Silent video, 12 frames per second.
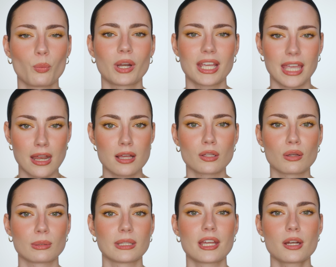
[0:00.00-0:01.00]
when I get a
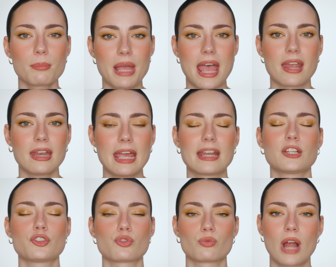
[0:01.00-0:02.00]
liquid liner pen and
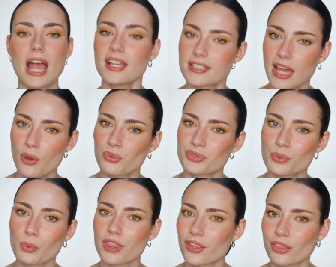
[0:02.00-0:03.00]
it dries out
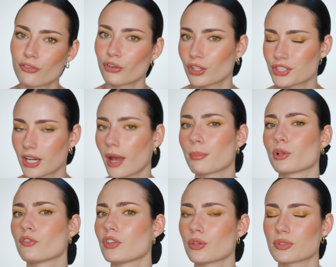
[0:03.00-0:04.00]
within the first couple
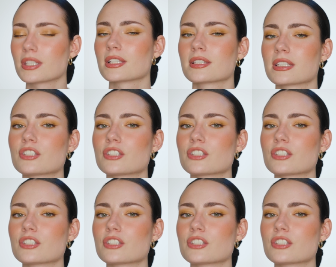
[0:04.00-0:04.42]
of uses.